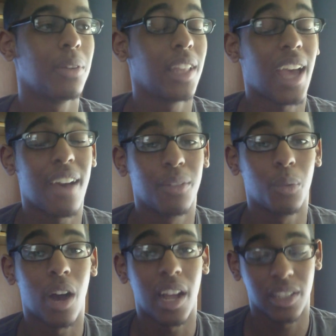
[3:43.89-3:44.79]
really
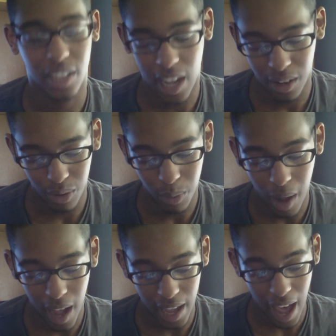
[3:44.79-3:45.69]
haven't watched, I don't know
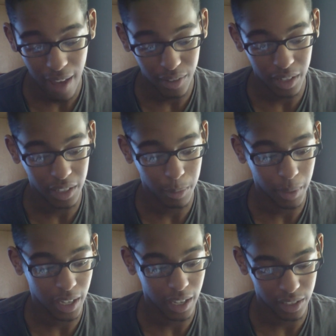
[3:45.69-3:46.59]
why I haven't,
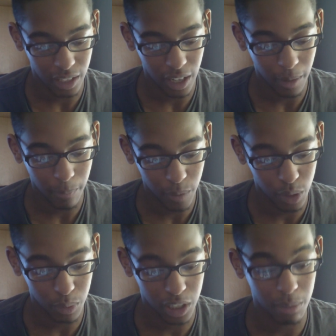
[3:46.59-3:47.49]
because, you know,
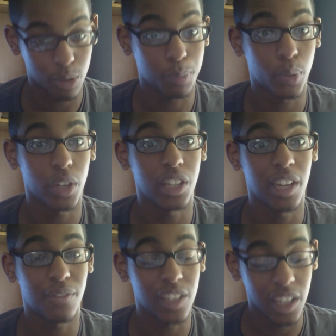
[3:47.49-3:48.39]
this one seems pretty
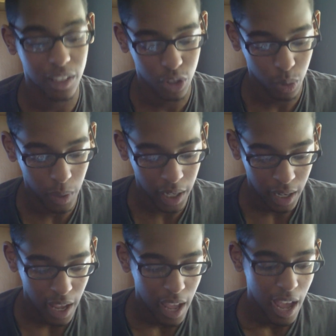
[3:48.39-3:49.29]
nifty and
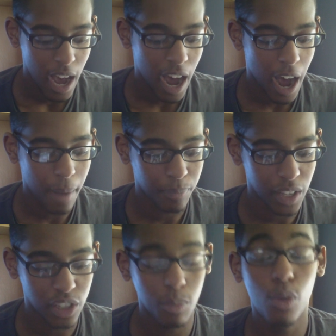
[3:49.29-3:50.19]
sweet,
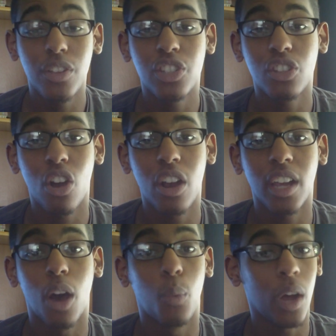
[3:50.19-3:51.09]
is a movie
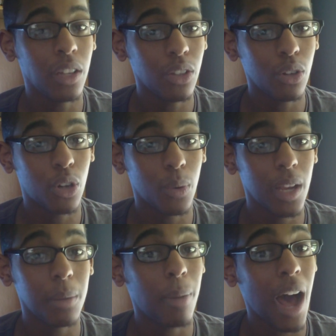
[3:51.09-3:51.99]
starring a well-known
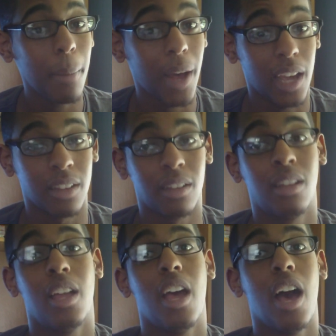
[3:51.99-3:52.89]
Korean pop
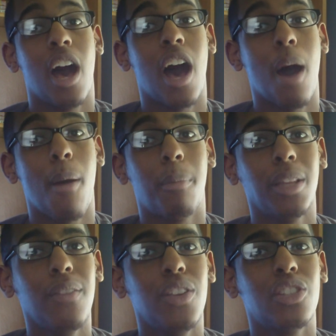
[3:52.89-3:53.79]
idol. I
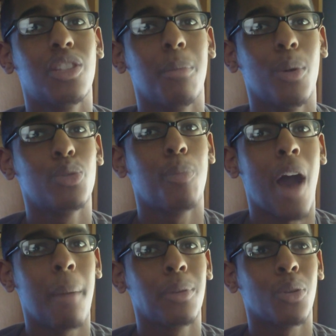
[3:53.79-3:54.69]
believe he's the most
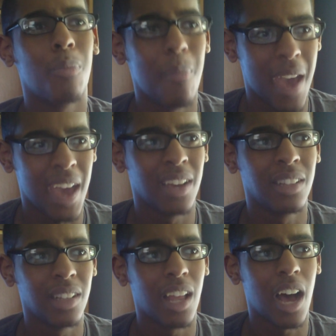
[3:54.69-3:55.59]
popular
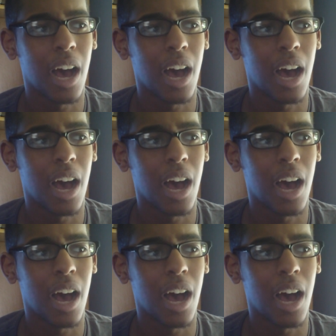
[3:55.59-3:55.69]
male